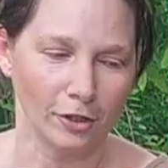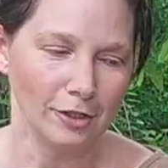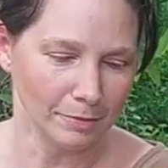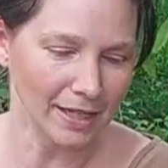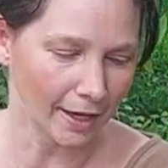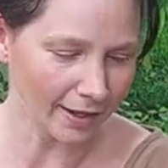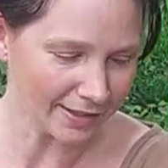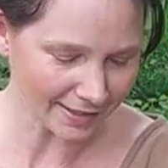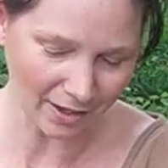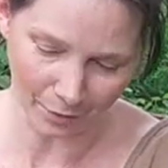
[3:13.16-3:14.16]
all my
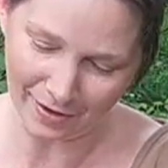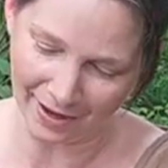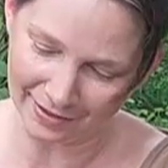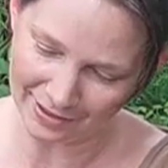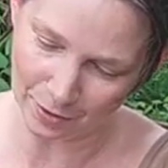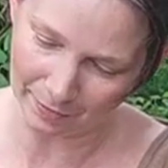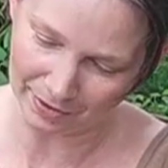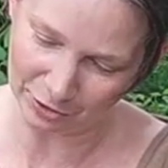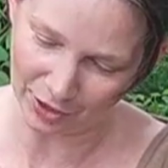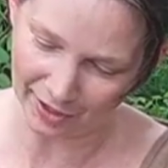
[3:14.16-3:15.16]
ice is at one end, so I'm
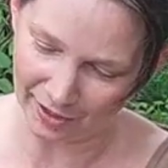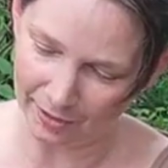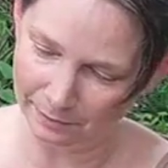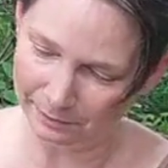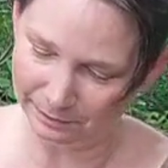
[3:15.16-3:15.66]
gonna shake it.